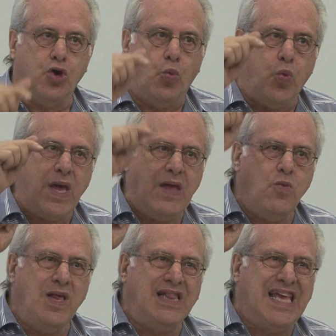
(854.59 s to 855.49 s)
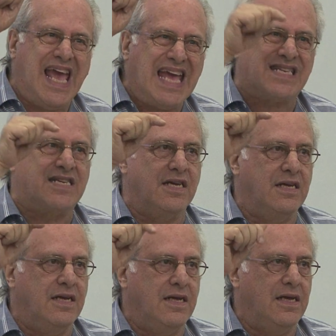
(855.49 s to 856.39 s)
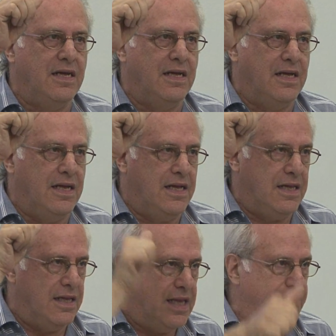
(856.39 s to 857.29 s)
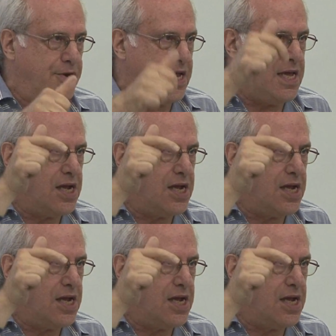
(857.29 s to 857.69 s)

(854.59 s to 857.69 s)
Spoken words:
We will get liberty,